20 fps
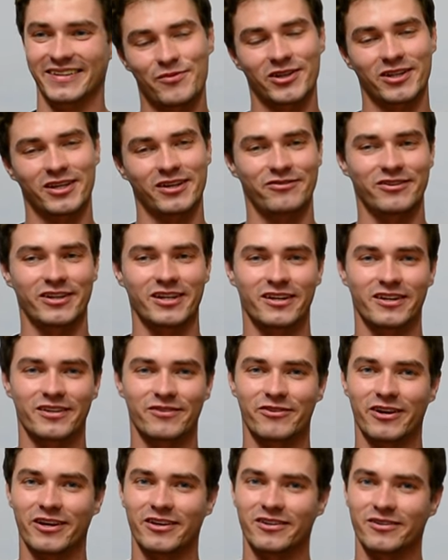But I think
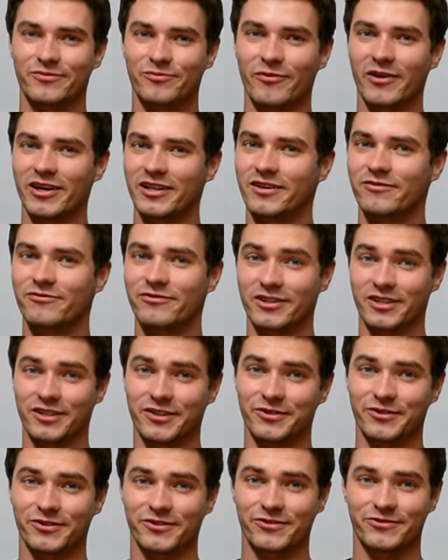if I made a
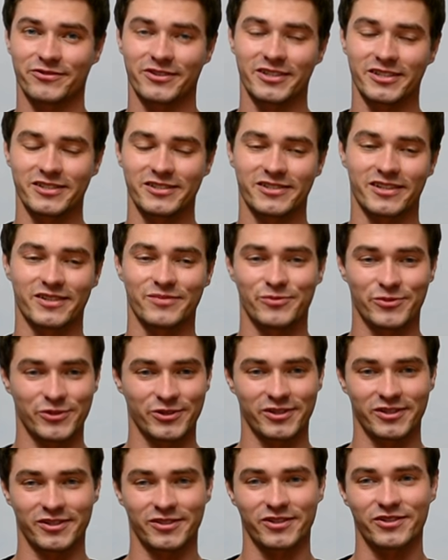video of this and
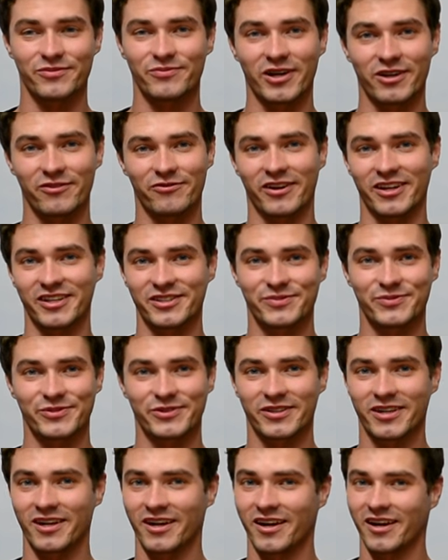put it on my
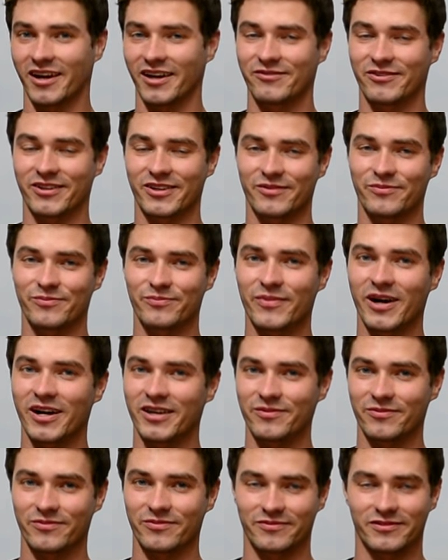Facebook, I think
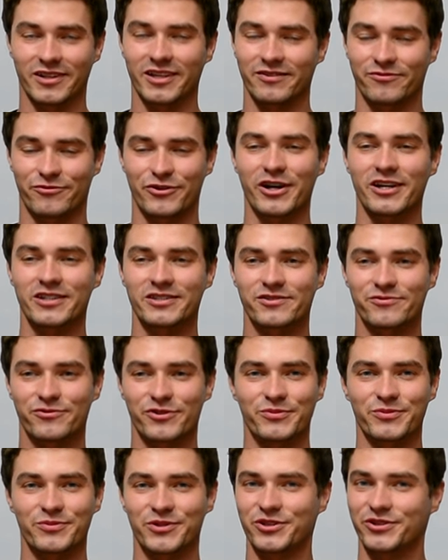my like friends
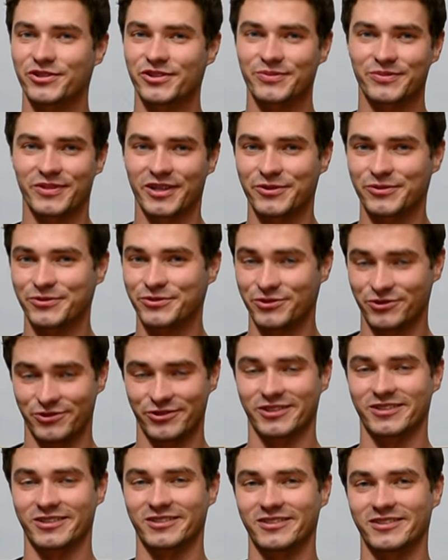from Europe they would
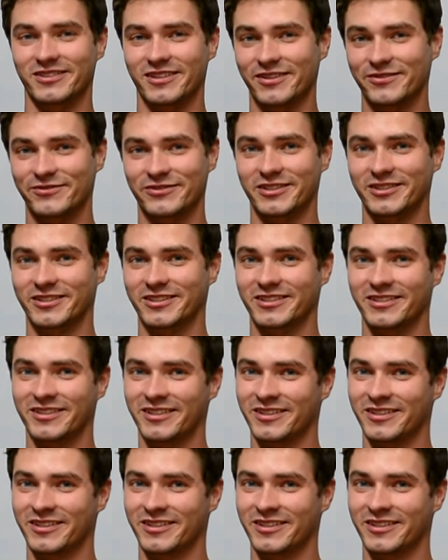really love it.